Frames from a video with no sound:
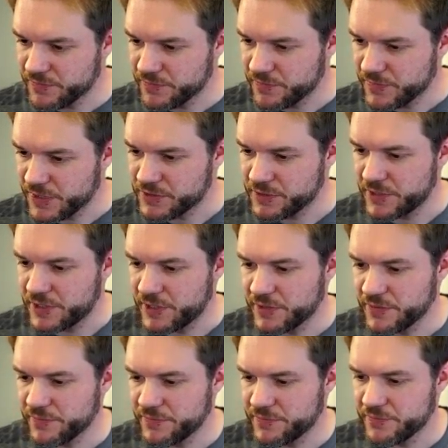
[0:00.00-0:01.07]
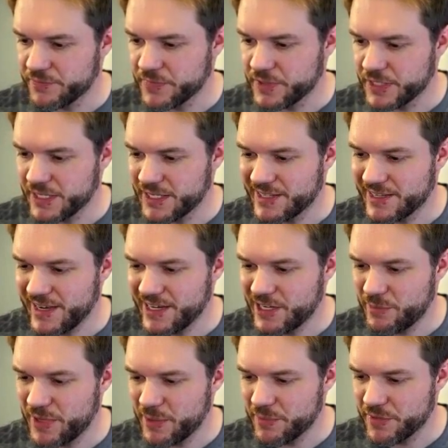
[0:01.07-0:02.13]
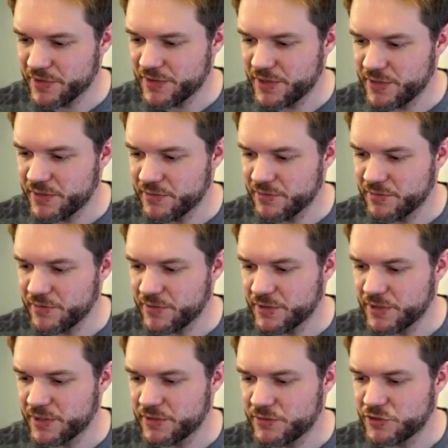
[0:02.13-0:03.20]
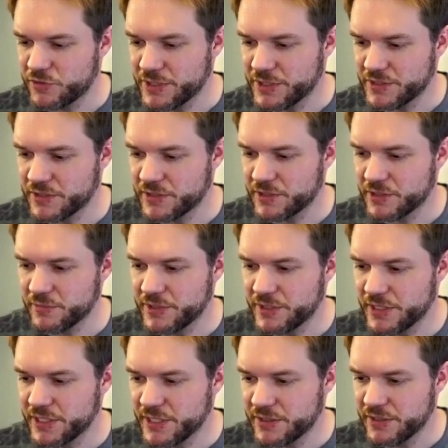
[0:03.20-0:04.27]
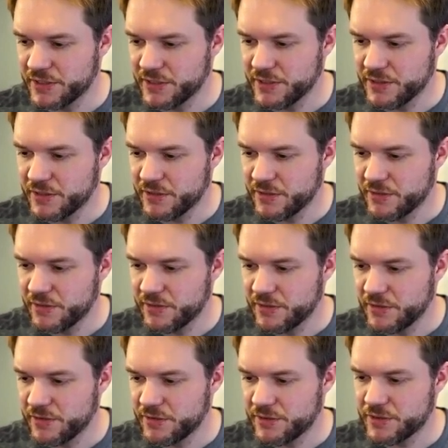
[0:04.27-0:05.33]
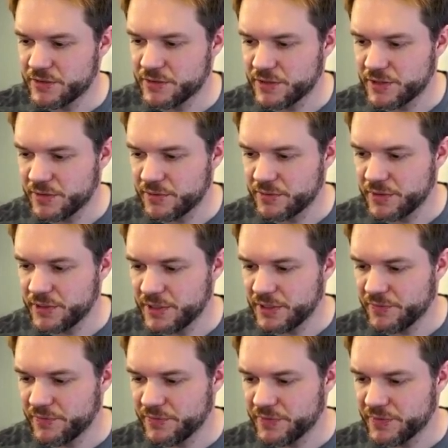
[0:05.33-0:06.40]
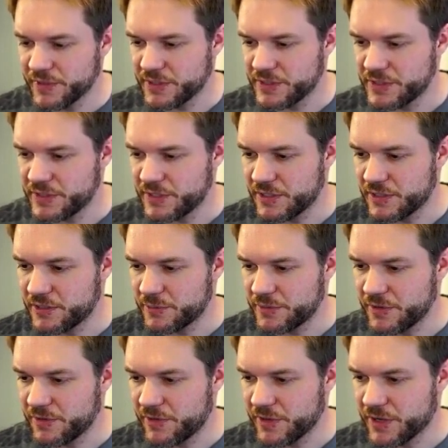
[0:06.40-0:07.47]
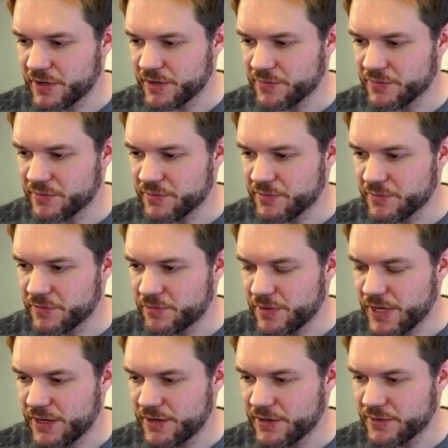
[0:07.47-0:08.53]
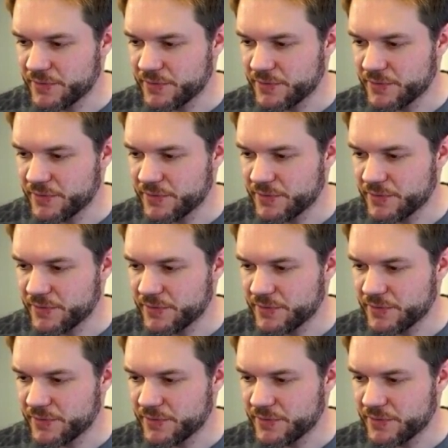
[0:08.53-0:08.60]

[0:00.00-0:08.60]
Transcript: Also here. Getting kind of paper thin. You could twist it a little bit again so that we can see it a little bit thicker, fatter.